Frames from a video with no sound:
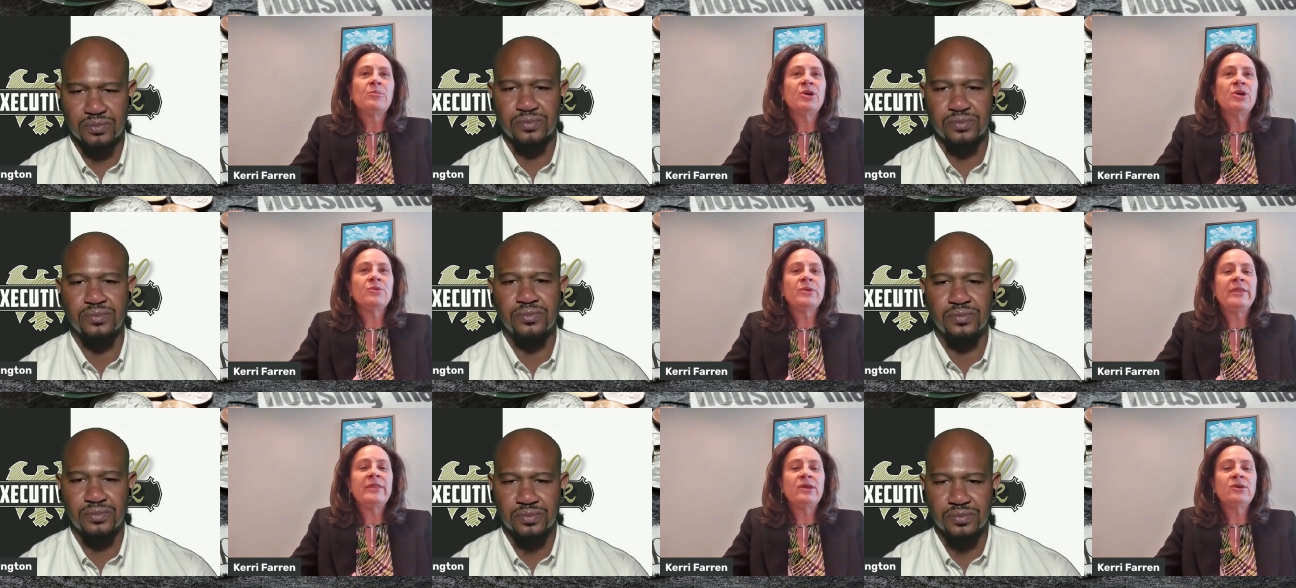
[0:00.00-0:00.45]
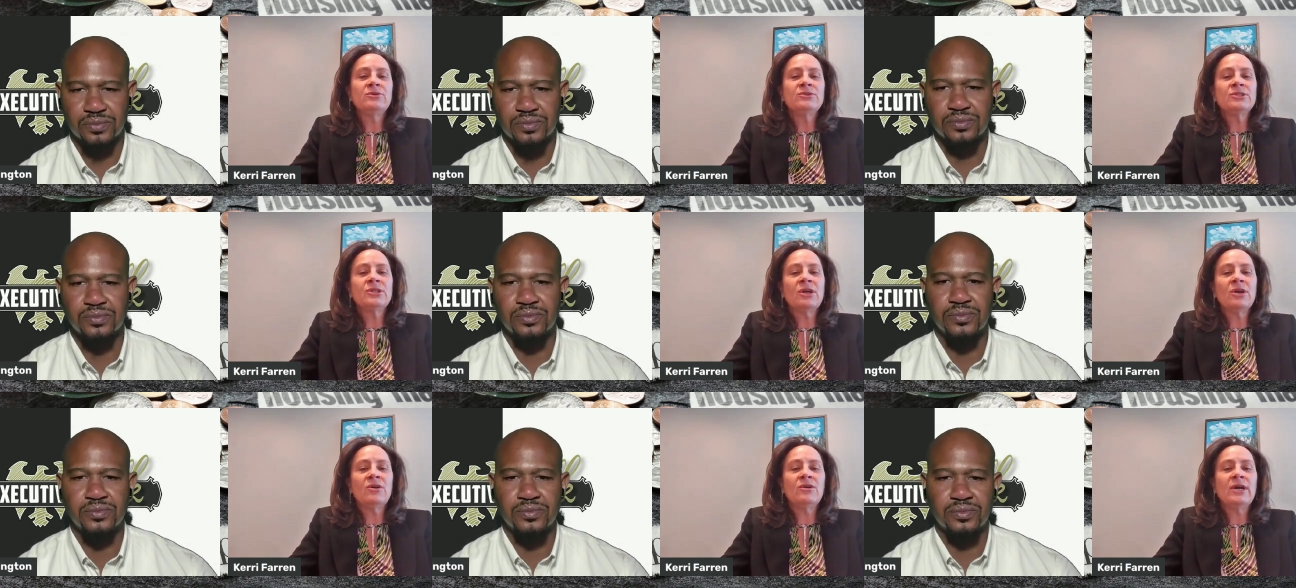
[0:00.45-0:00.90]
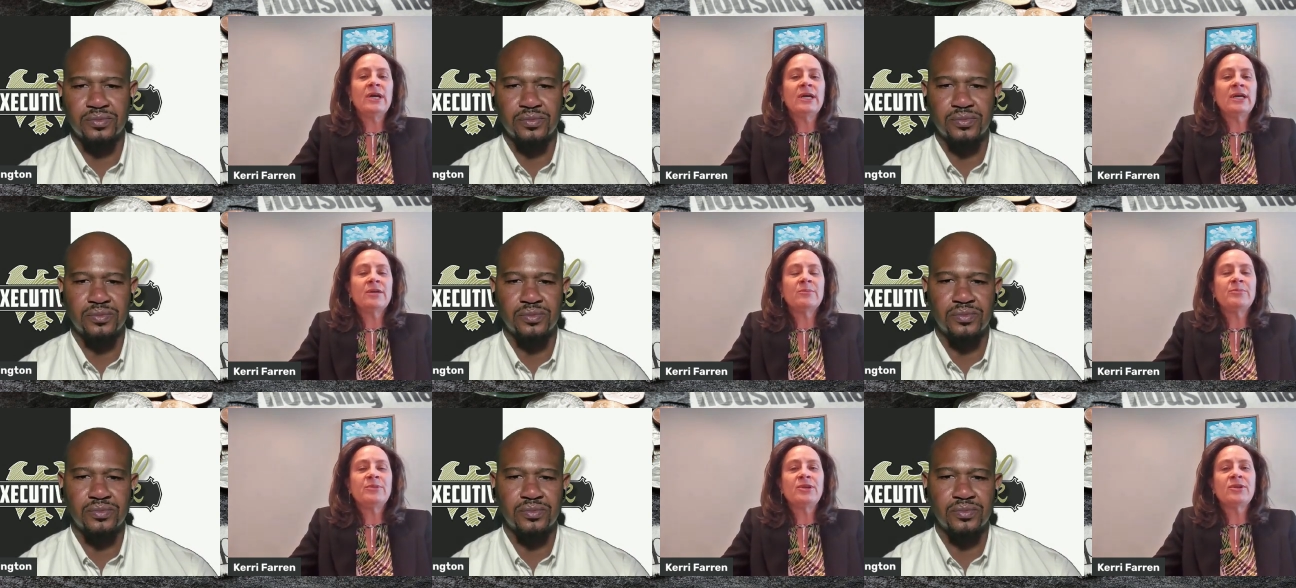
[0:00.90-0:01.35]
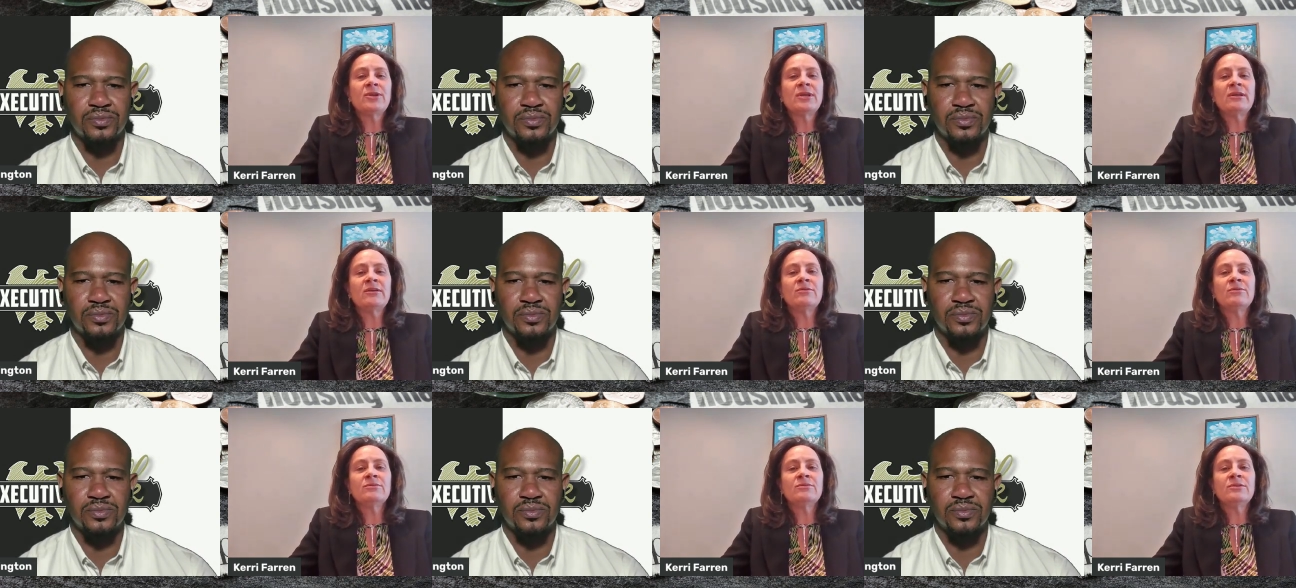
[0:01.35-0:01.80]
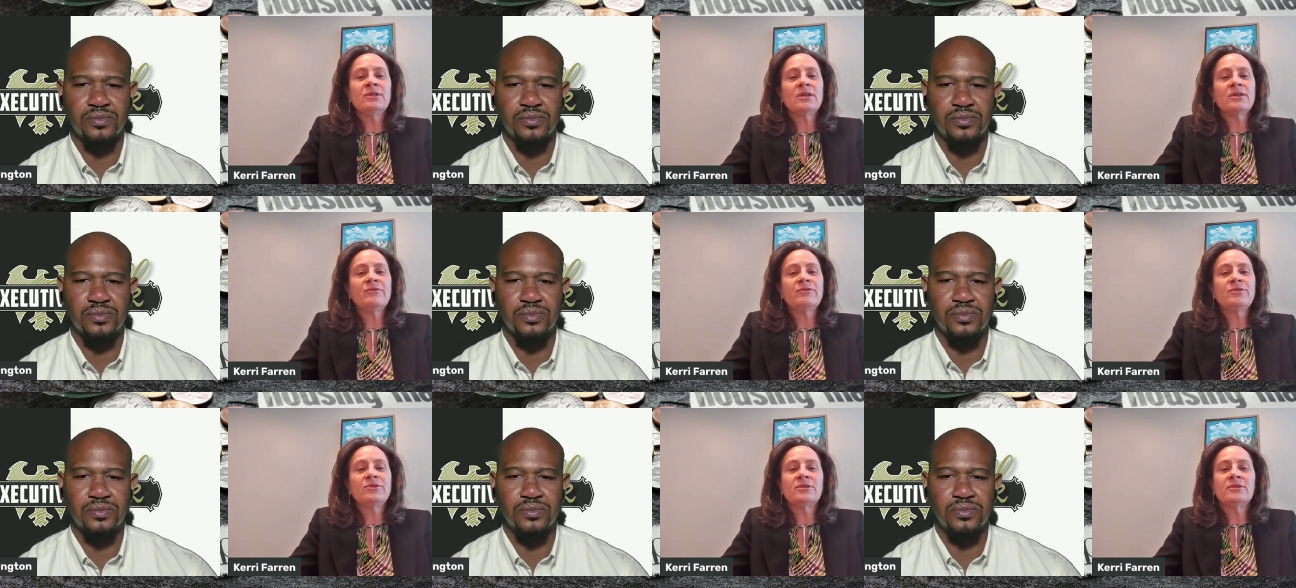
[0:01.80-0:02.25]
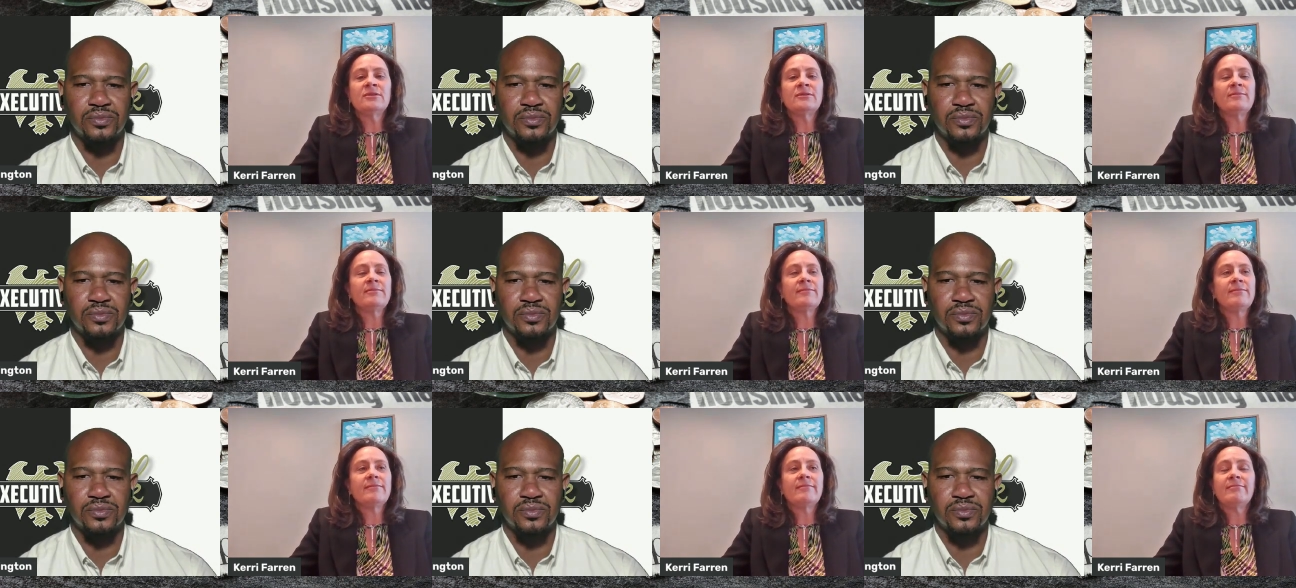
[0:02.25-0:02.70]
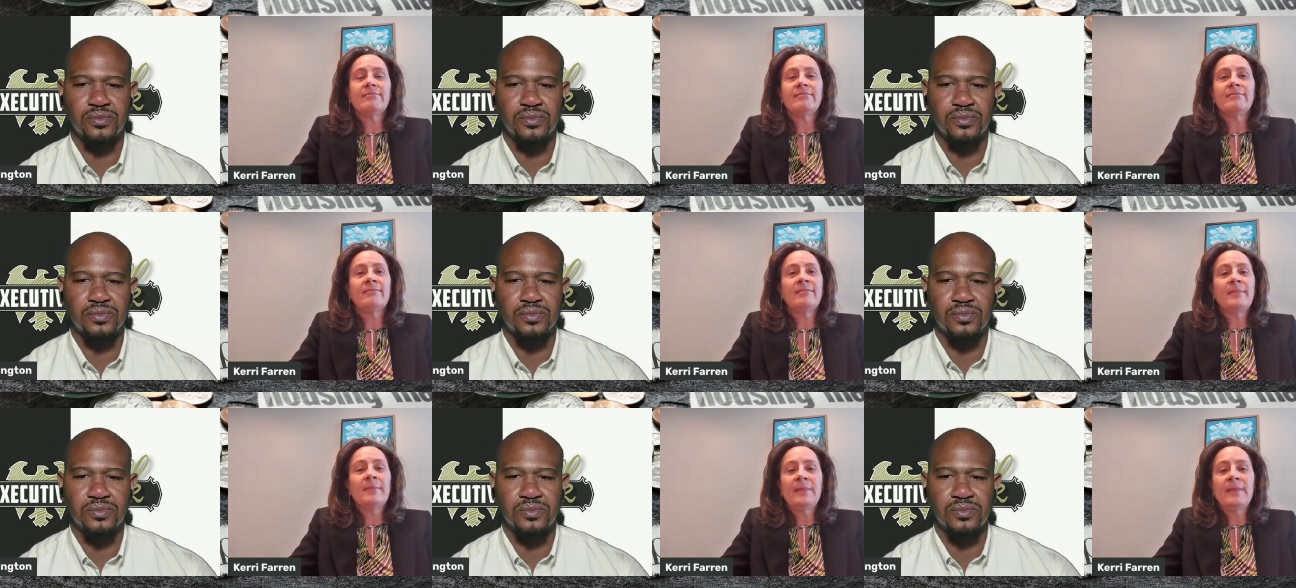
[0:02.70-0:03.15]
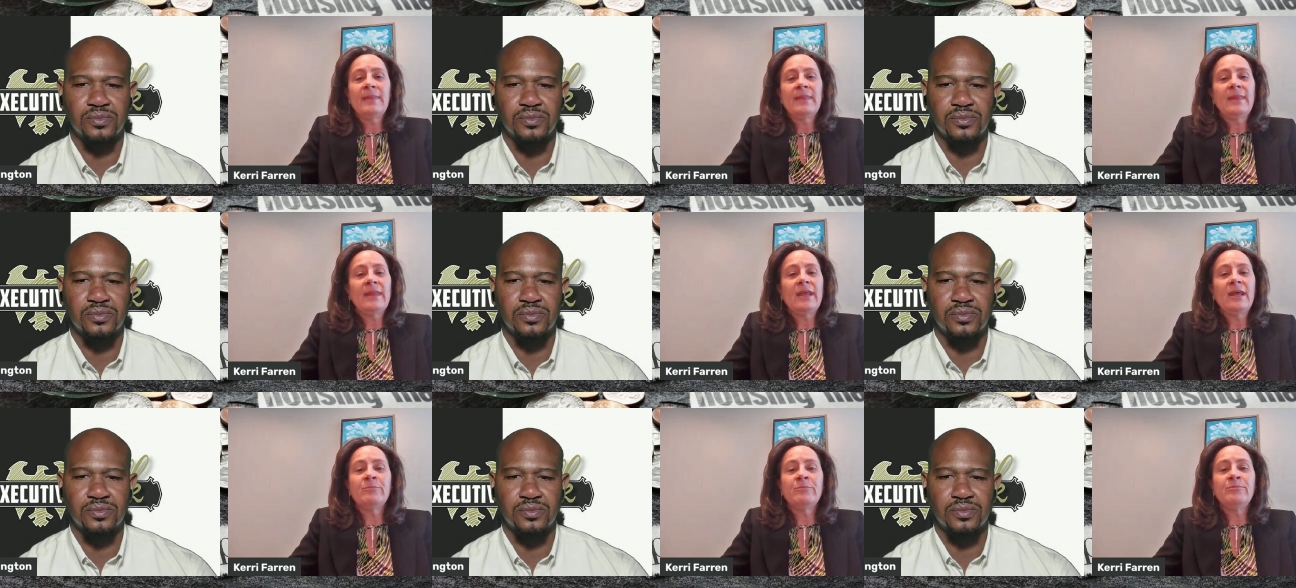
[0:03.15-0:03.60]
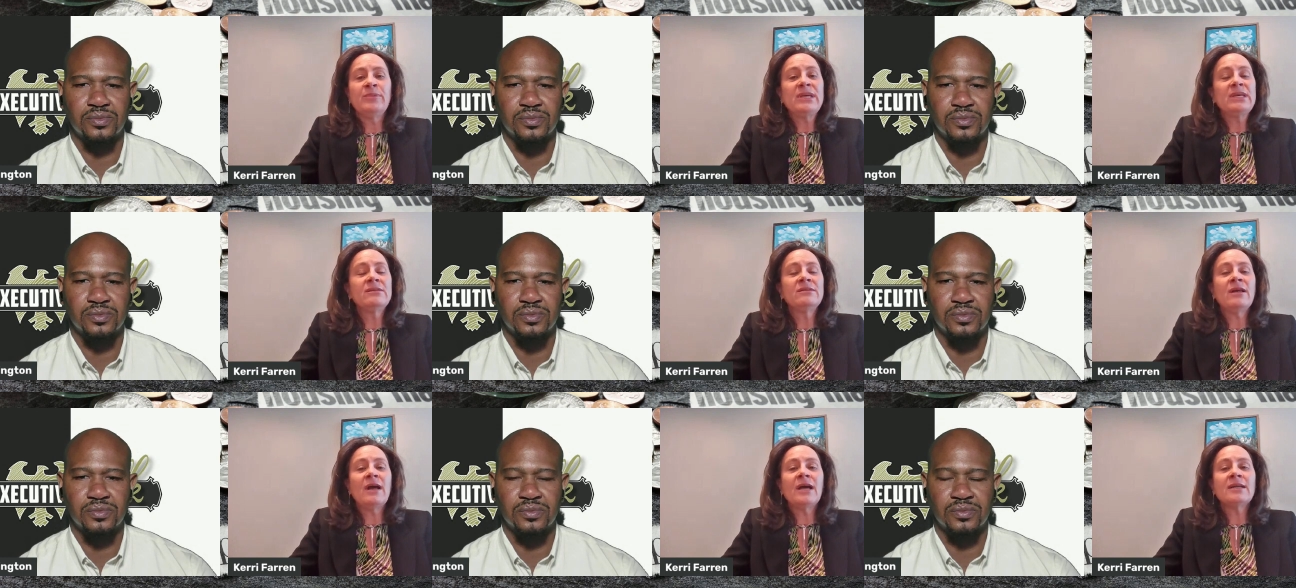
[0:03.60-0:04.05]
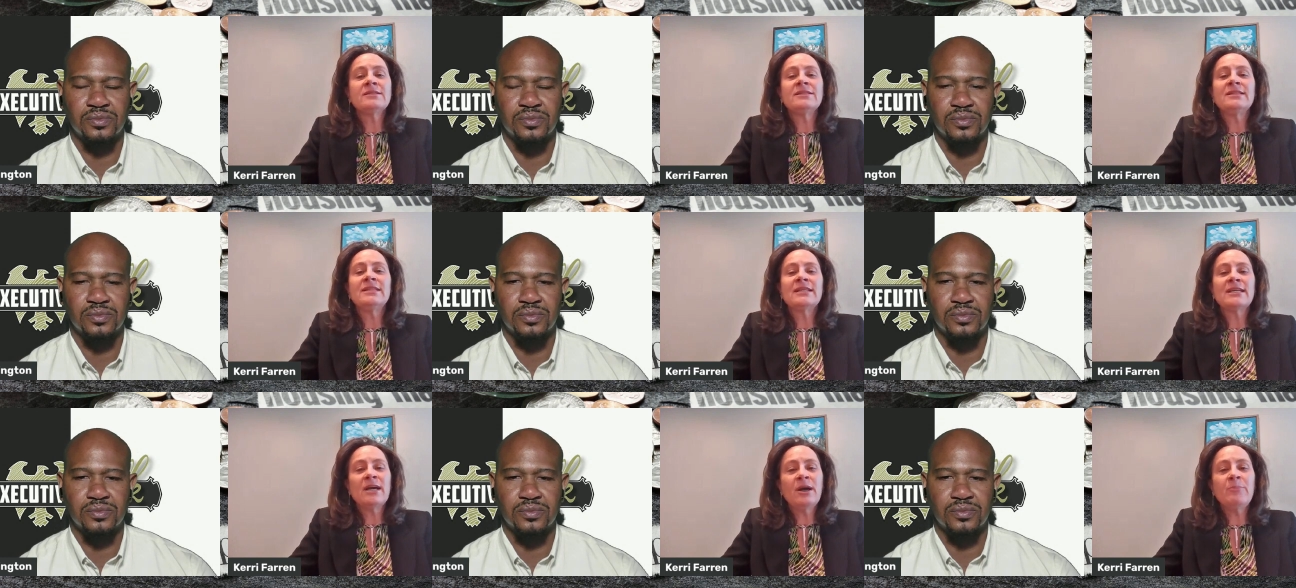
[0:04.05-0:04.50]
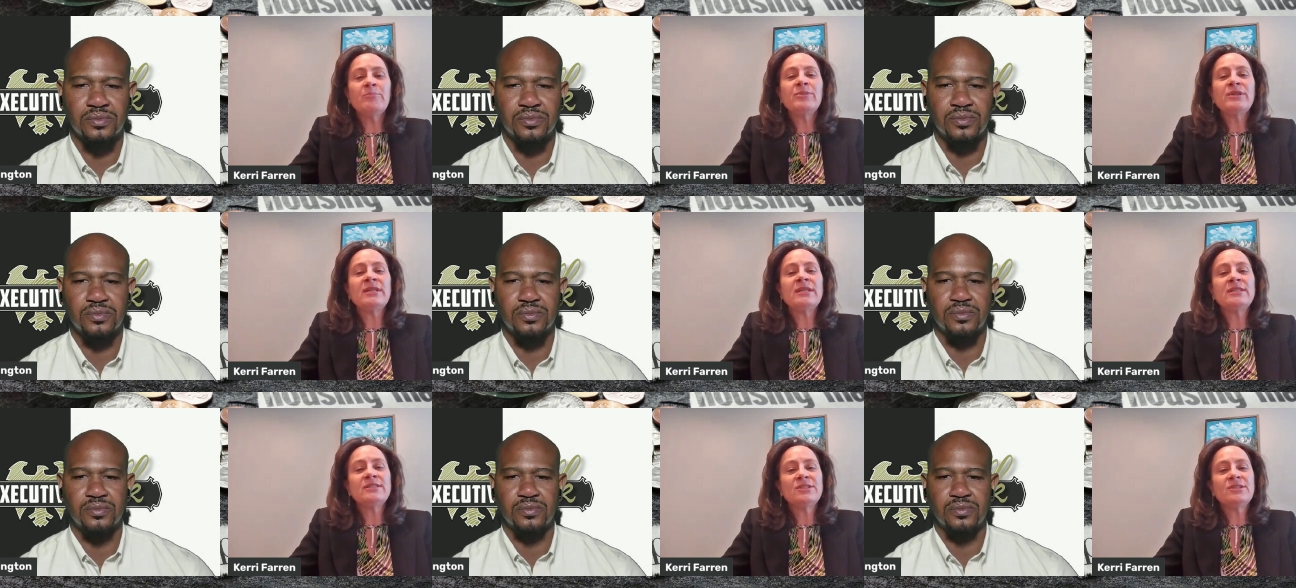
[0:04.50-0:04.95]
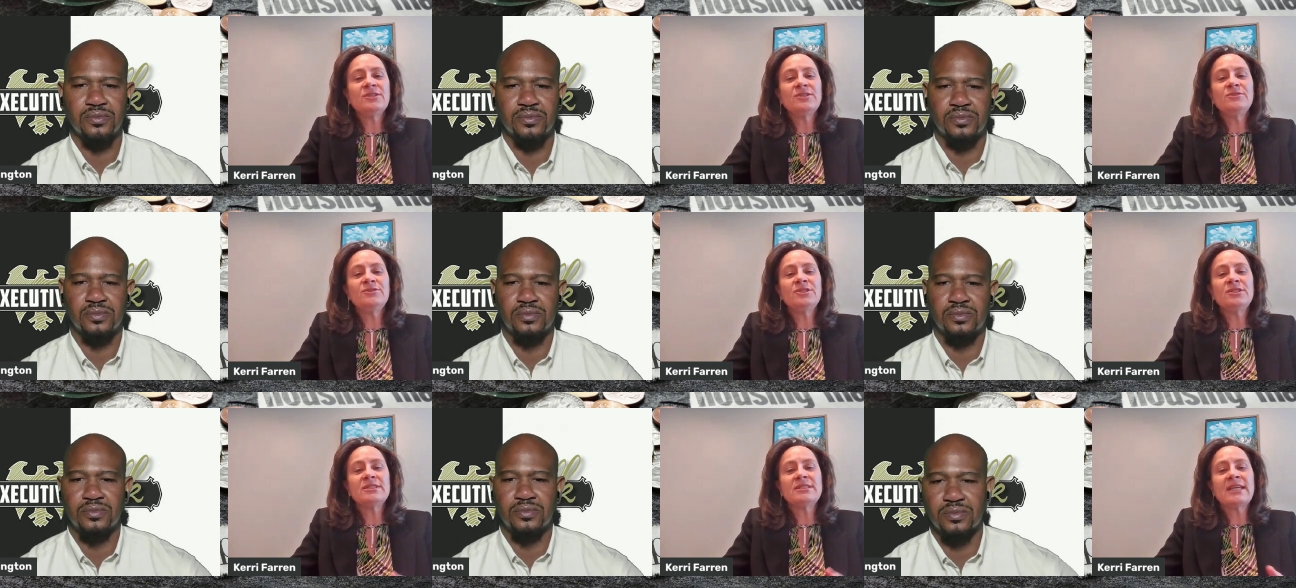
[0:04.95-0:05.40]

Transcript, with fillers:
Speaker 1: But when those go up, you're going to look for a big loss in the company. So you